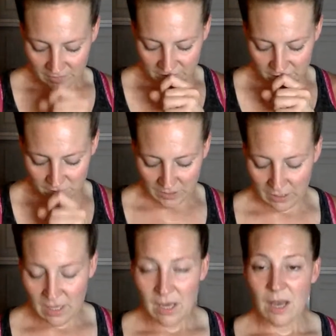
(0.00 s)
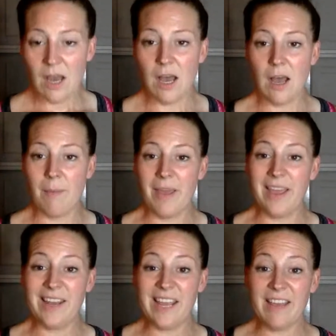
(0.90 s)
Excuse me. And
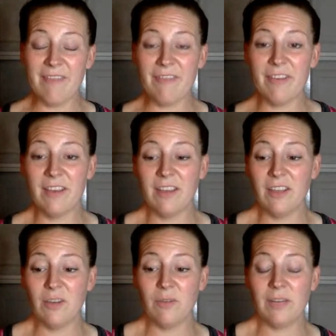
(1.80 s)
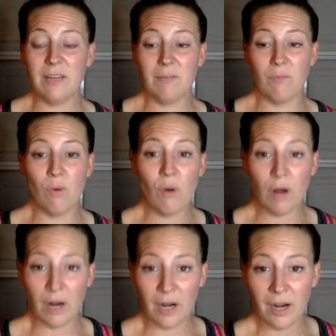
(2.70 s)
if you need
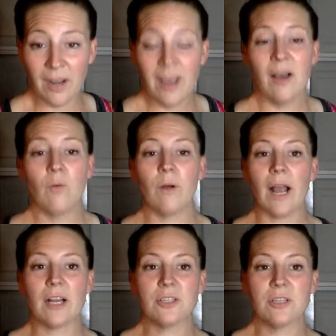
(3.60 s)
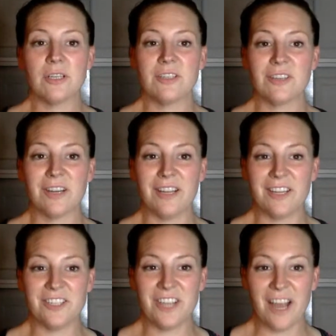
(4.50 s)
more, we're actually starting
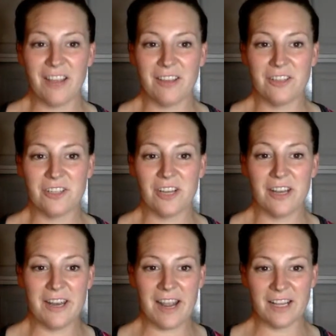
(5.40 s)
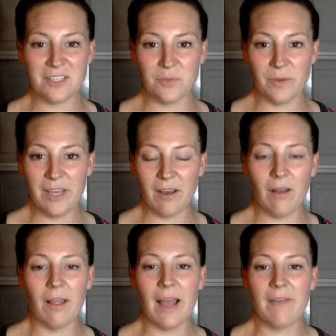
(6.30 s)
a challenge next week.
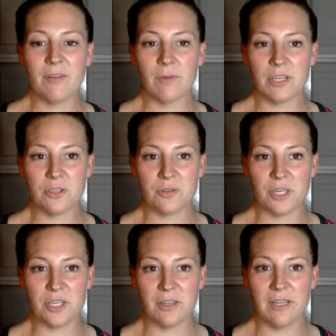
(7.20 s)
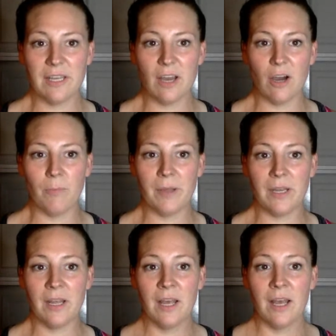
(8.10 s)
I'll have the registration link
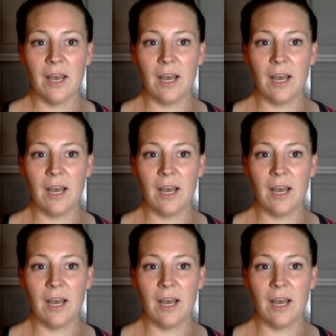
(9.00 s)
open.